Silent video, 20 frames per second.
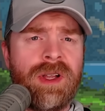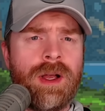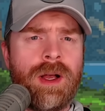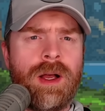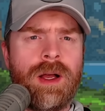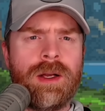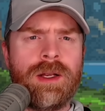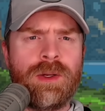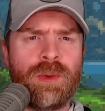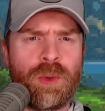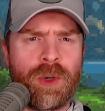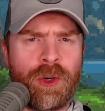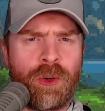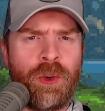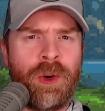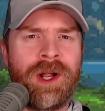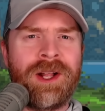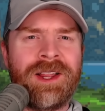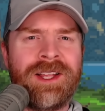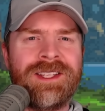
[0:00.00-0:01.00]
on, and we're
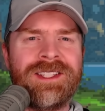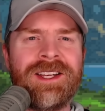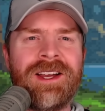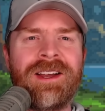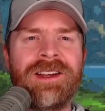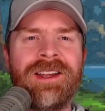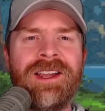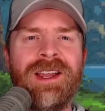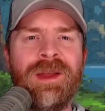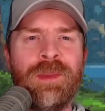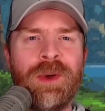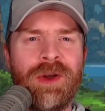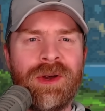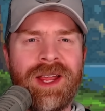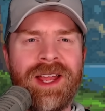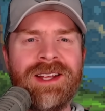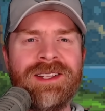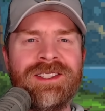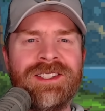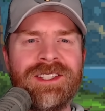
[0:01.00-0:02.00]
quickly talking about
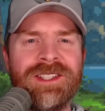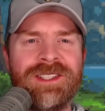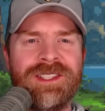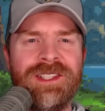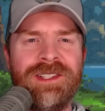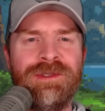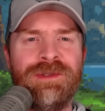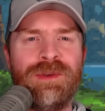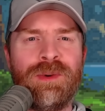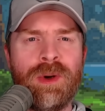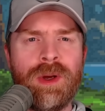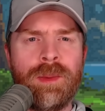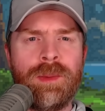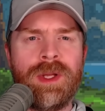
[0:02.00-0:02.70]
N sixty-four